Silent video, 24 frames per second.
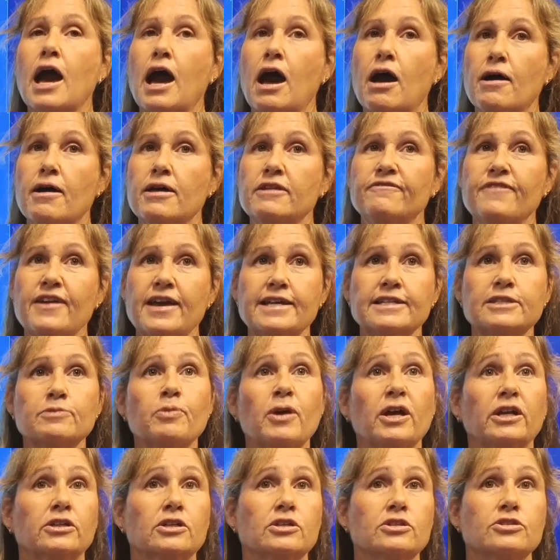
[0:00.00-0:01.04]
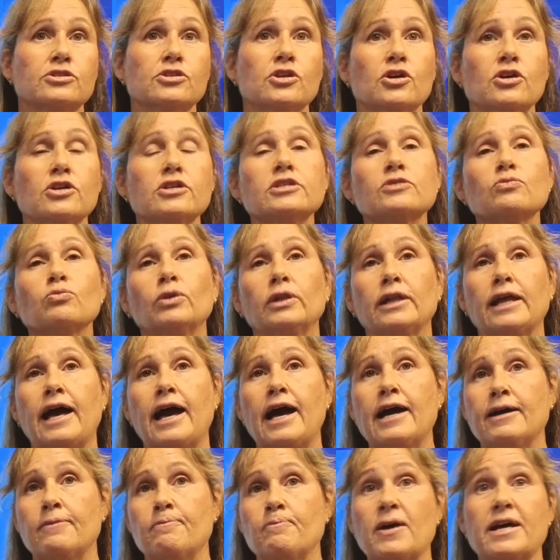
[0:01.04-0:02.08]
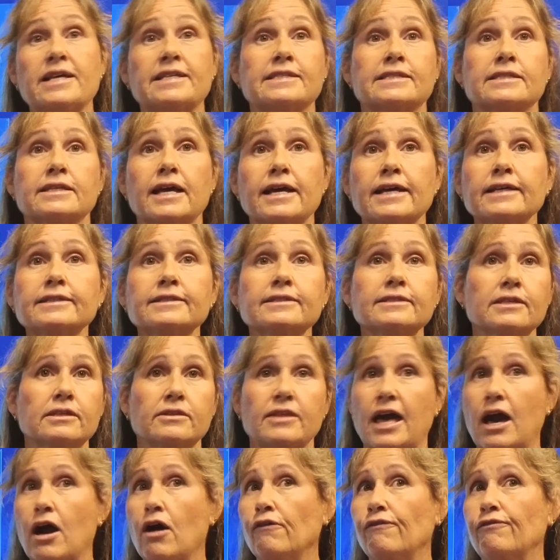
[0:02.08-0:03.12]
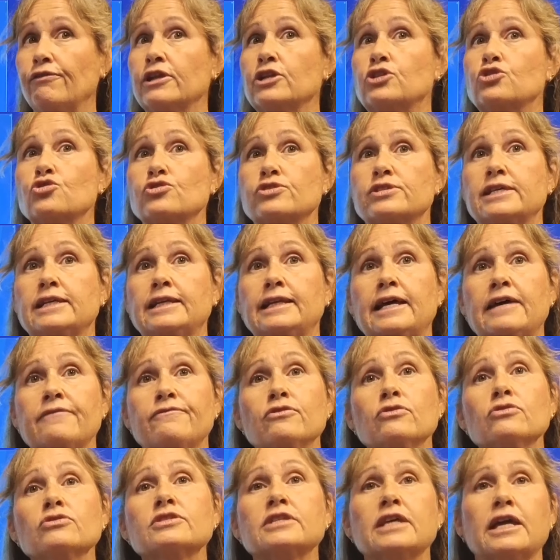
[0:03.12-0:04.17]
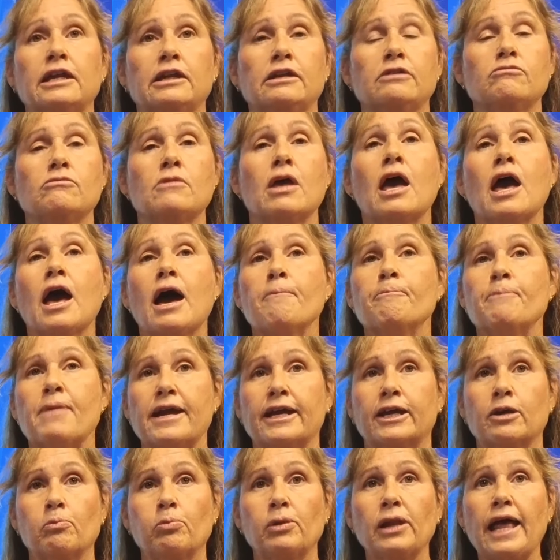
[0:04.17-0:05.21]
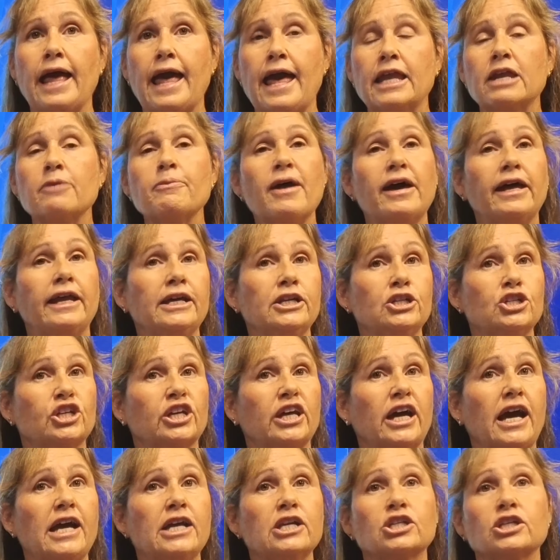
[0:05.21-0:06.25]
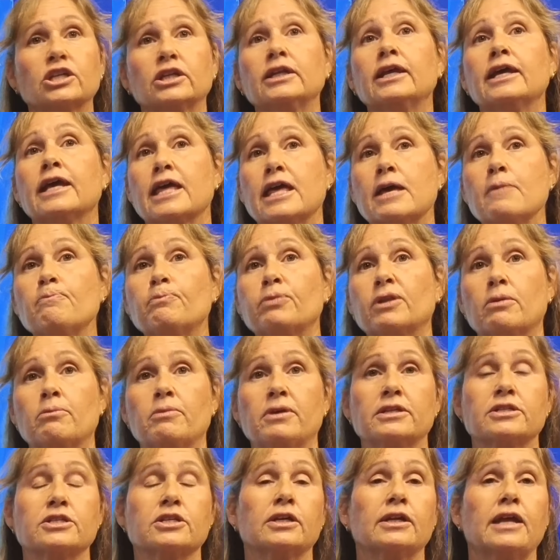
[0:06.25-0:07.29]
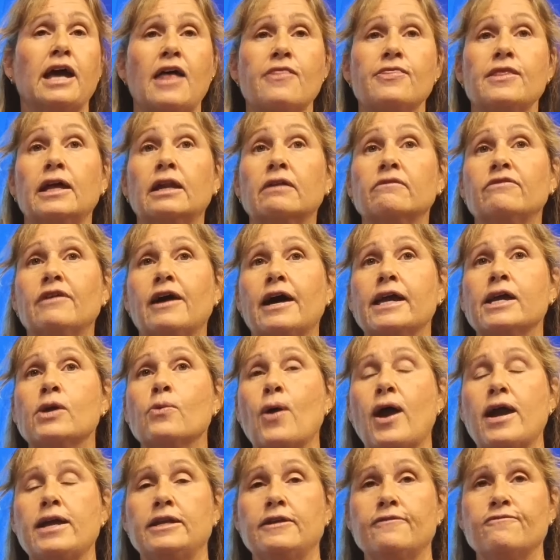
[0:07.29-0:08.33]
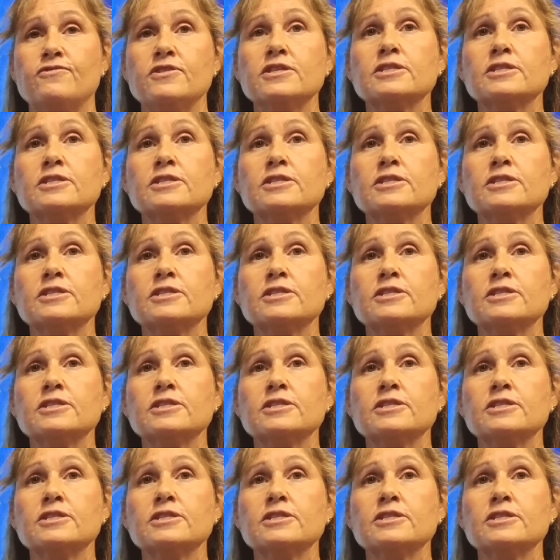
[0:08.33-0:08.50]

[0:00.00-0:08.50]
advanced practice nurse will assess the health literacy levels and make a plan about education, implement it, and then evaluate if this